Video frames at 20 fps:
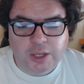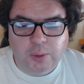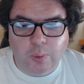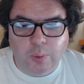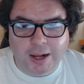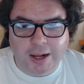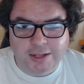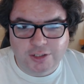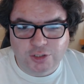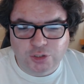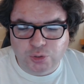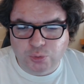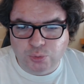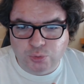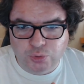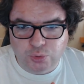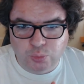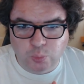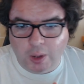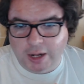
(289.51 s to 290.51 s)
want you
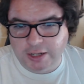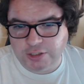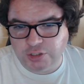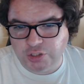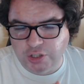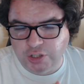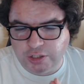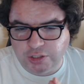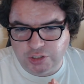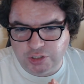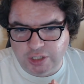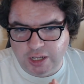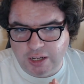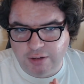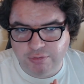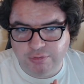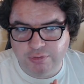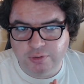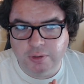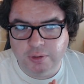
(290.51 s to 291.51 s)
to watch their
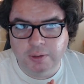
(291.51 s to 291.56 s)
stuff.